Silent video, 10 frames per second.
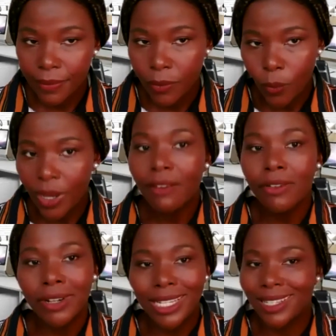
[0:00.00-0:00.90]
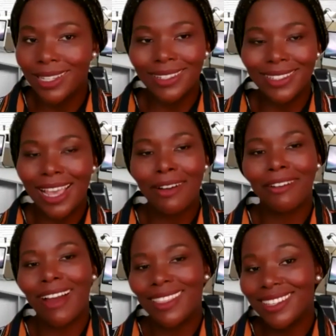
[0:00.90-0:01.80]
whatever is in
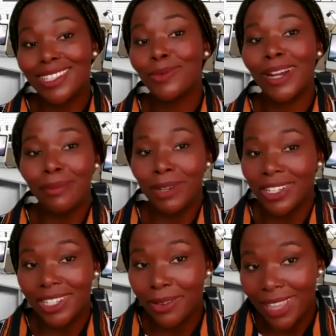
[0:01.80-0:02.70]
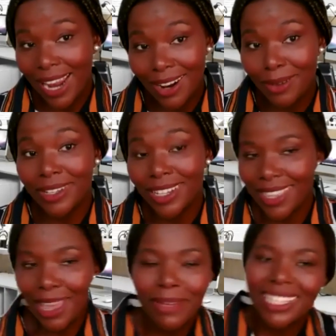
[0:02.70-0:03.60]
sauerkraut. This is where I'm going to show that I don't cook
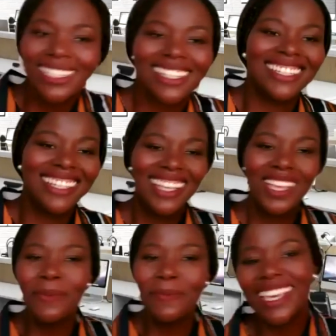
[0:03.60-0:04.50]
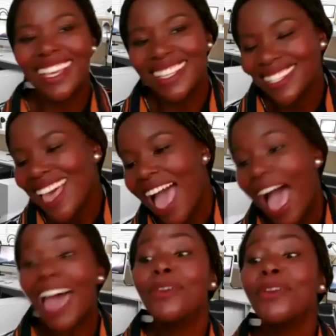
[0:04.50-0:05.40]
that much because
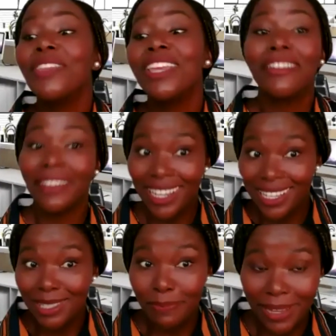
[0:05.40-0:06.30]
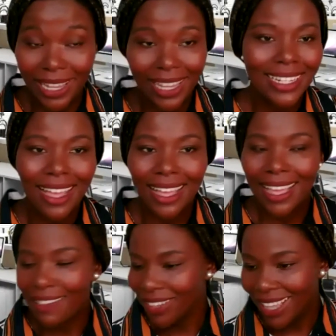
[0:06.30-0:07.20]
I don't know the ingredients. But
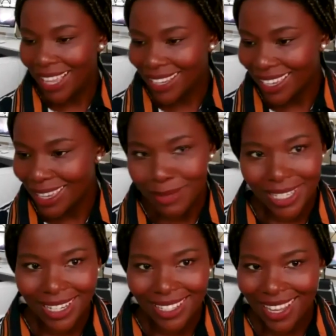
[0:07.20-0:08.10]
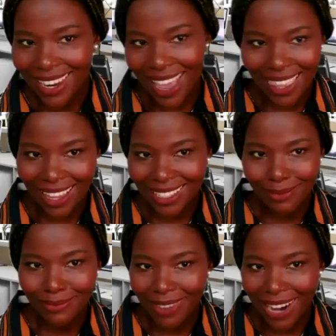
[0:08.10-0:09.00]
I feel like kimchi, is that not like
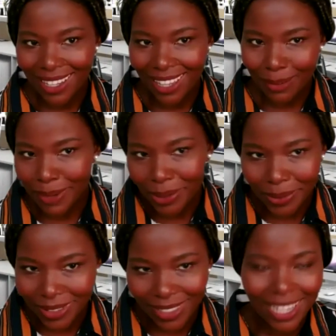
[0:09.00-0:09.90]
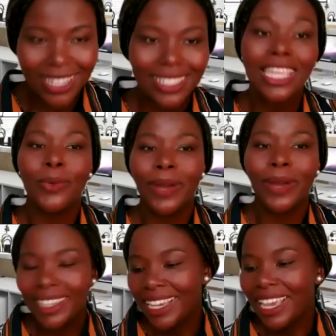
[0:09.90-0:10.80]
some red, like pickled things? Either way,
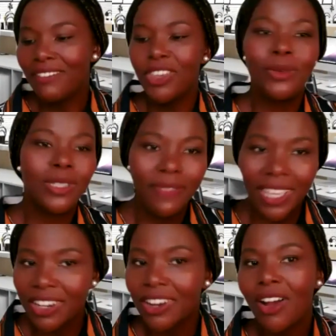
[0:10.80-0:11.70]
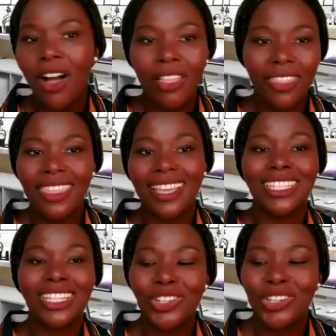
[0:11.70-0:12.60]
if you're using vinegar, all of the things
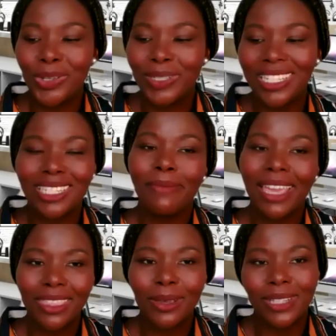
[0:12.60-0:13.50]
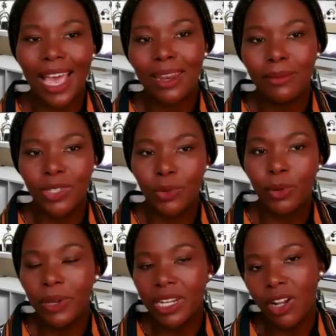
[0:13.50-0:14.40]
that you're using to make those items, you would
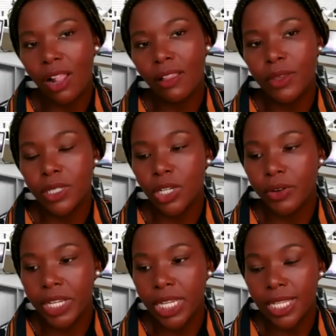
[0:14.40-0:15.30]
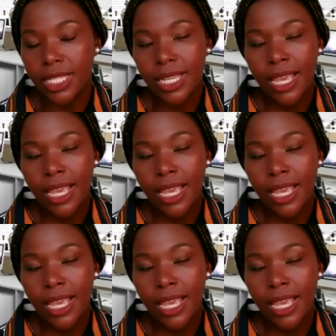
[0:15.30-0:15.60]
put in all of those ingredients.